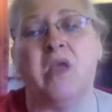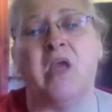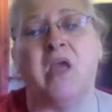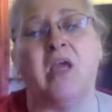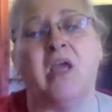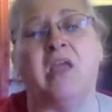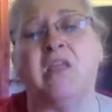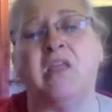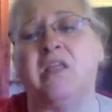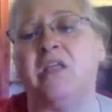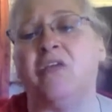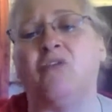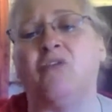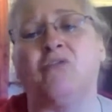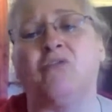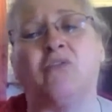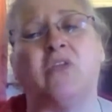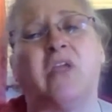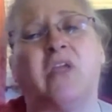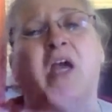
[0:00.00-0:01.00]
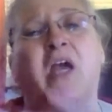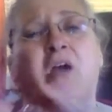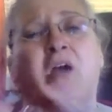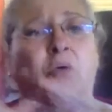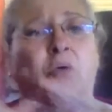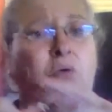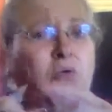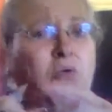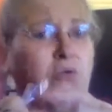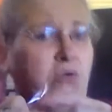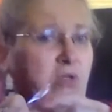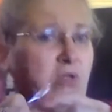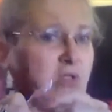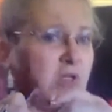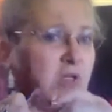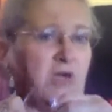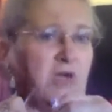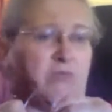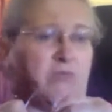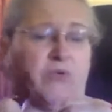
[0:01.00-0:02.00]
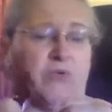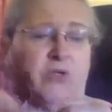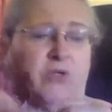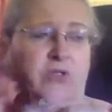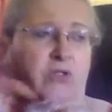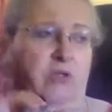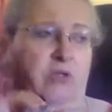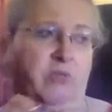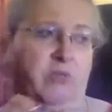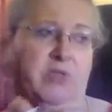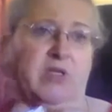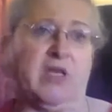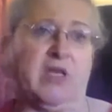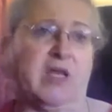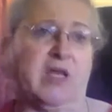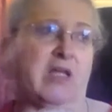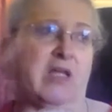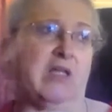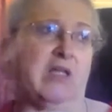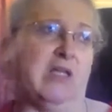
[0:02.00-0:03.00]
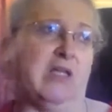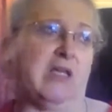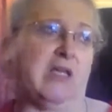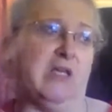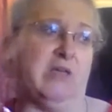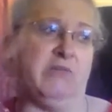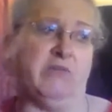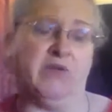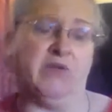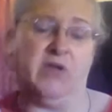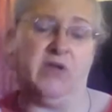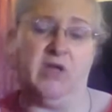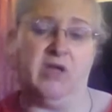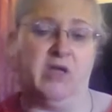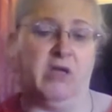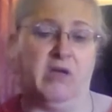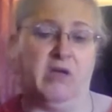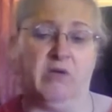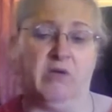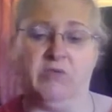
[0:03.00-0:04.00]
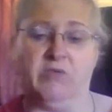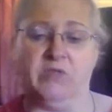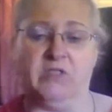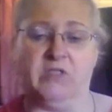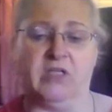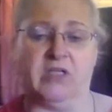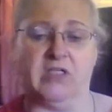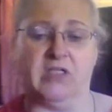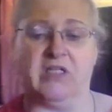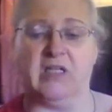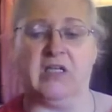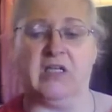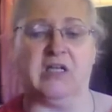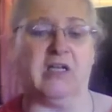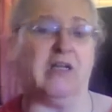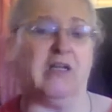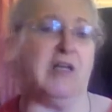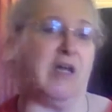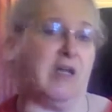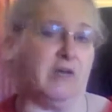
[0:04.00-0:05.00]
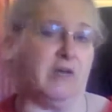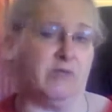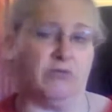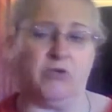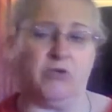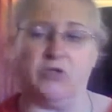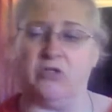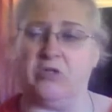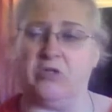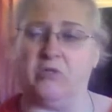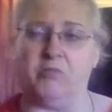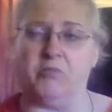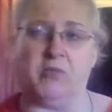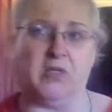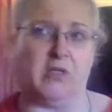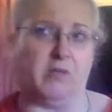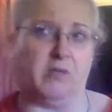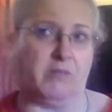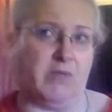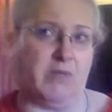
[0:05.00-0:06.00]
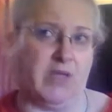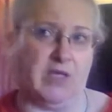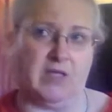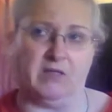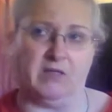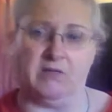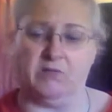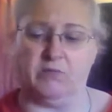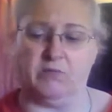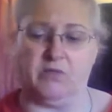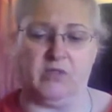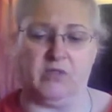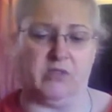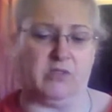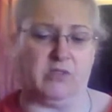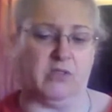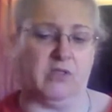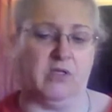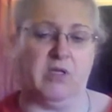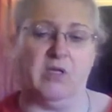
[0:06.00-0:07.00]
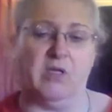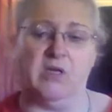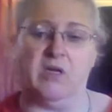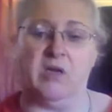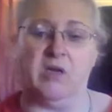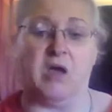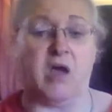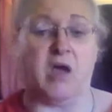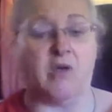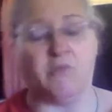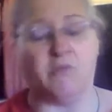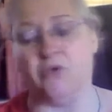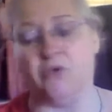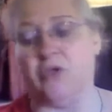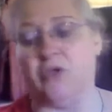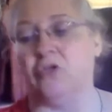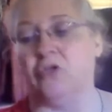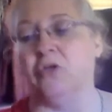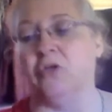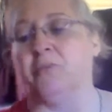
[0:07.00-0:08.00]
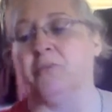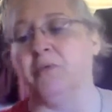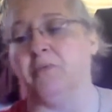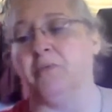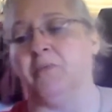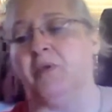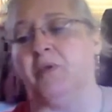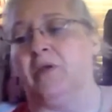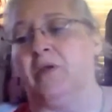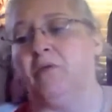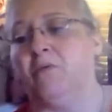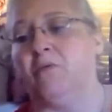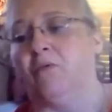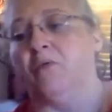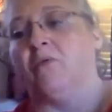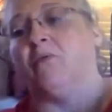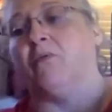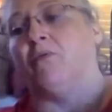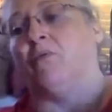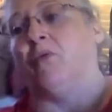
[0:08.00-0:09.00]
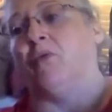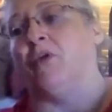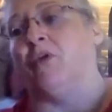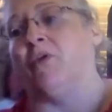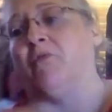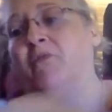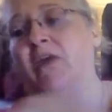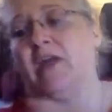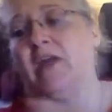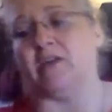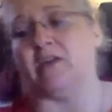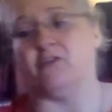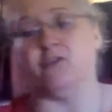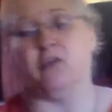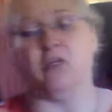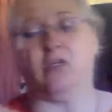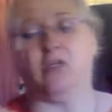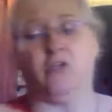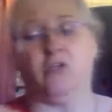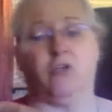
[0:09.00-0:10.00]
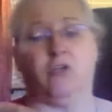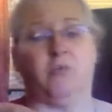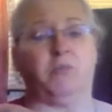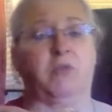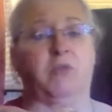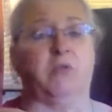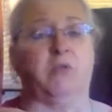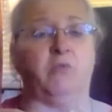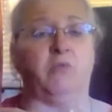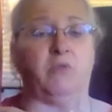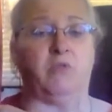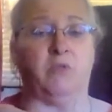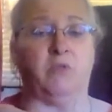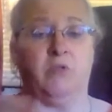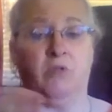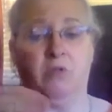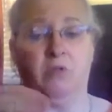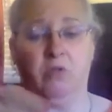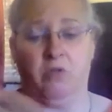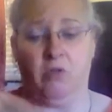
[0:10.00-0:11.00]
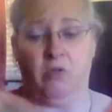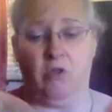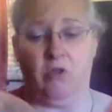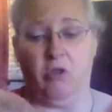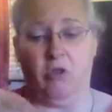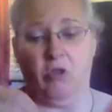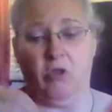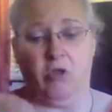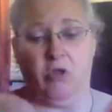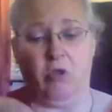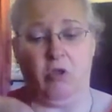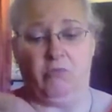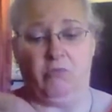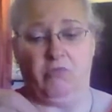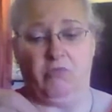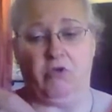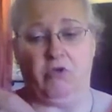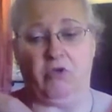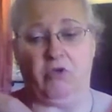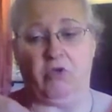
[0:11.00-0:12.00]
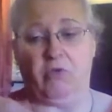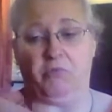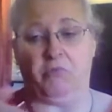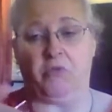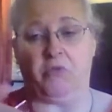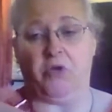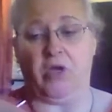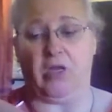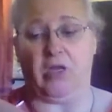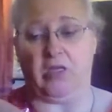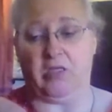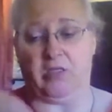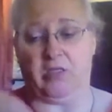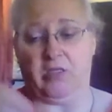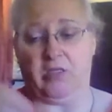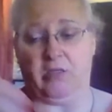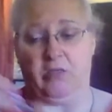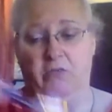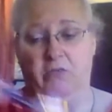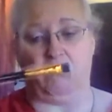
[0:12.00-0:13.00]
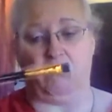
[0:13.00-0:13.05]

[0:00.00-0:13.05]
Anything usually I order, it's got free shipping. That Aleve, that was sixteen ninety-nine free shipping. The pants was not free shipping. But when you factored in the shipping, it was still a very good price. So...